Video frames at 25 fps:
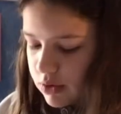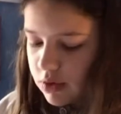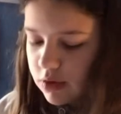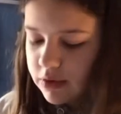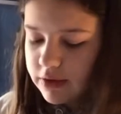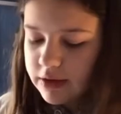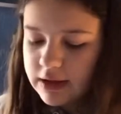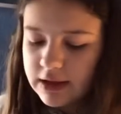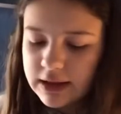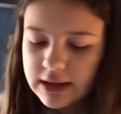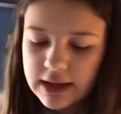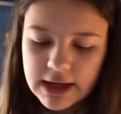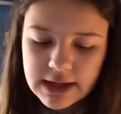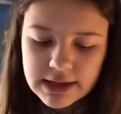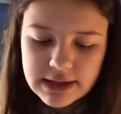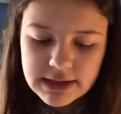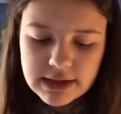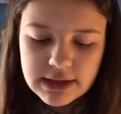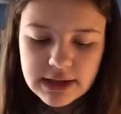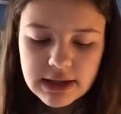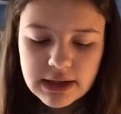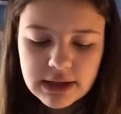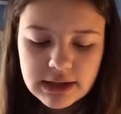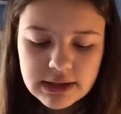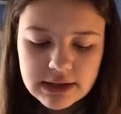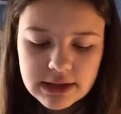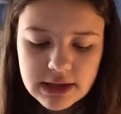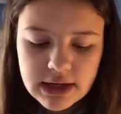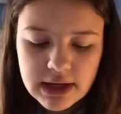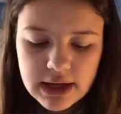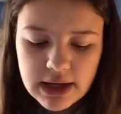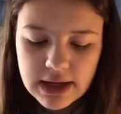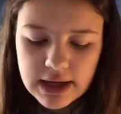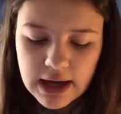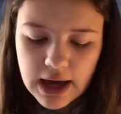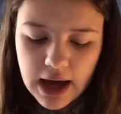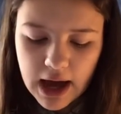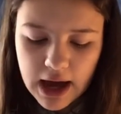the last things in
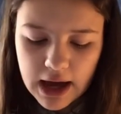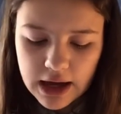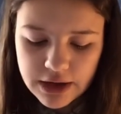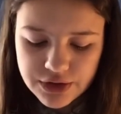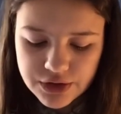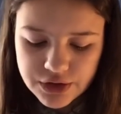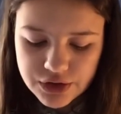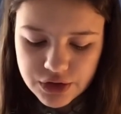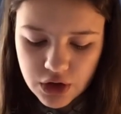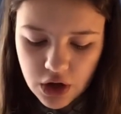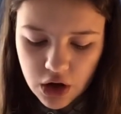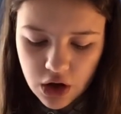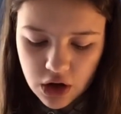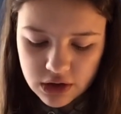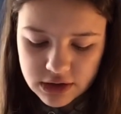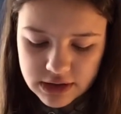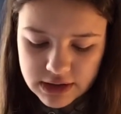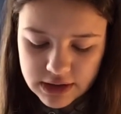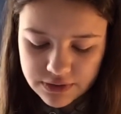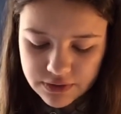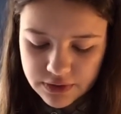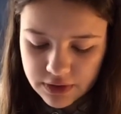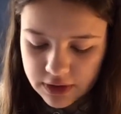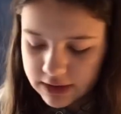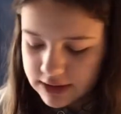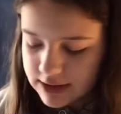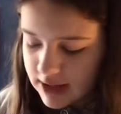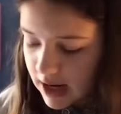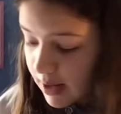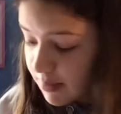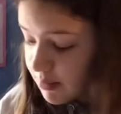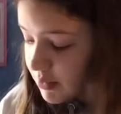here are just all different types